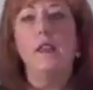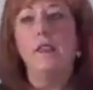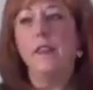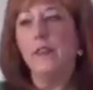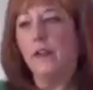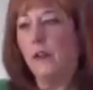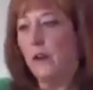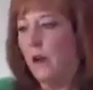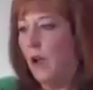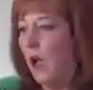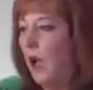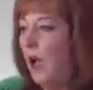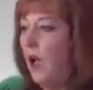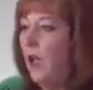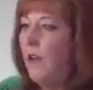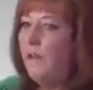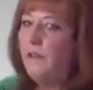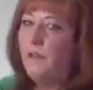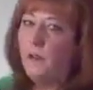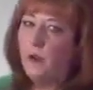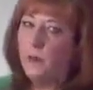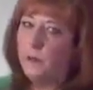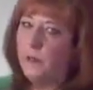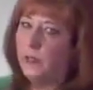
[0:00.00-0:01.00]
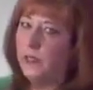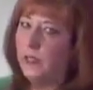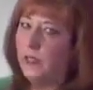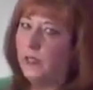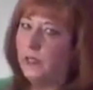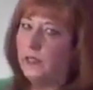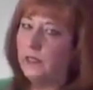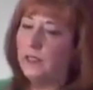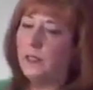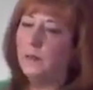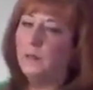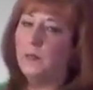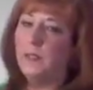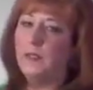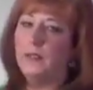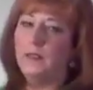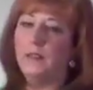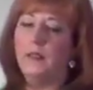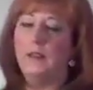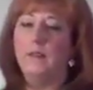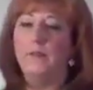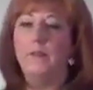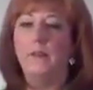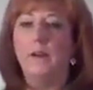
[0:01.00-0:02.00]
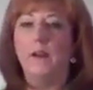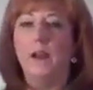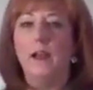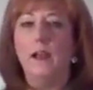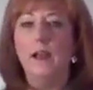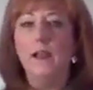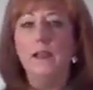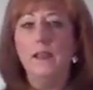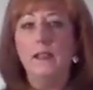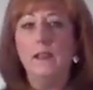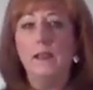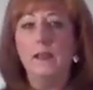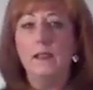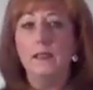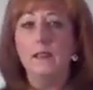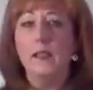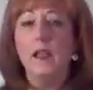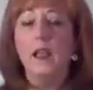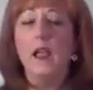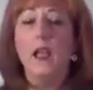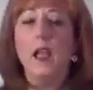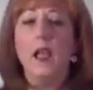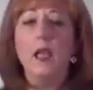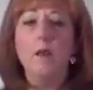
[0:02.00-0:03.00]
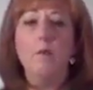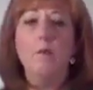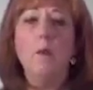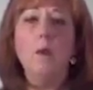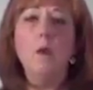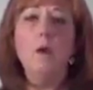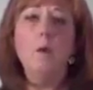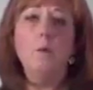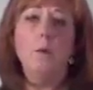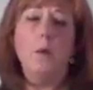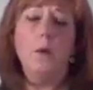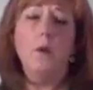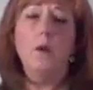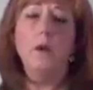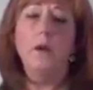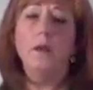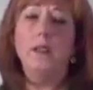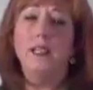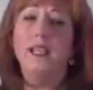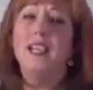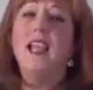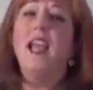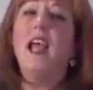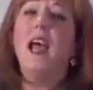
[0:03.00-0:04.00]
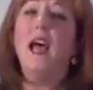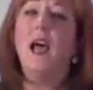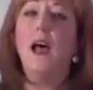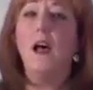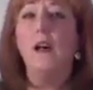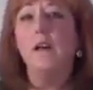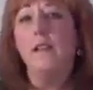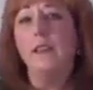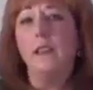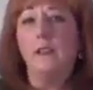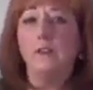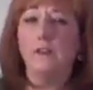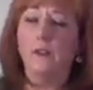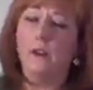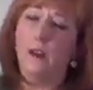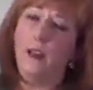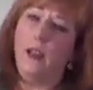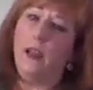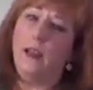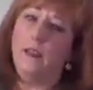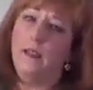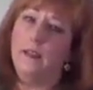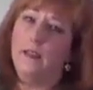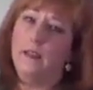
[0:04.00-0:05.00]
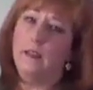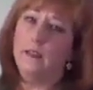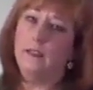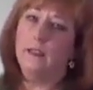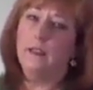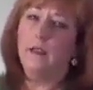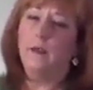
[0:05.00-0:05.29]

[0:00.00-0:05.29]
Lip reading: They're all formulated to be safe for athletes, and more importantly, healthy for athletes.